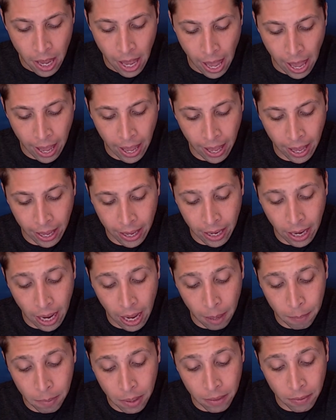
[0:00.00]
and
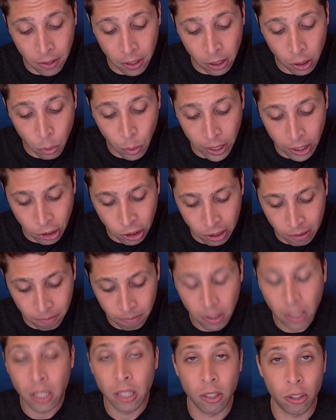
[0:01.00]
I'm given an equation.
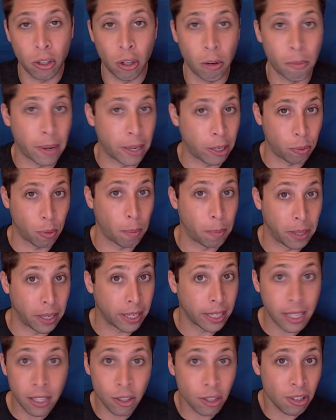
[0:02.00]
So might as well plug it
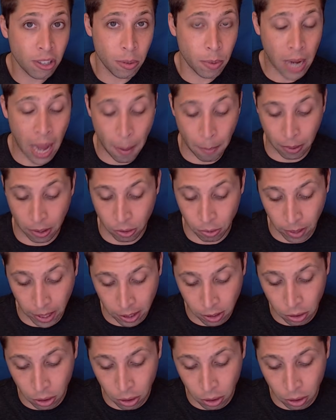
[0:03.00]
in and just see what happens, right?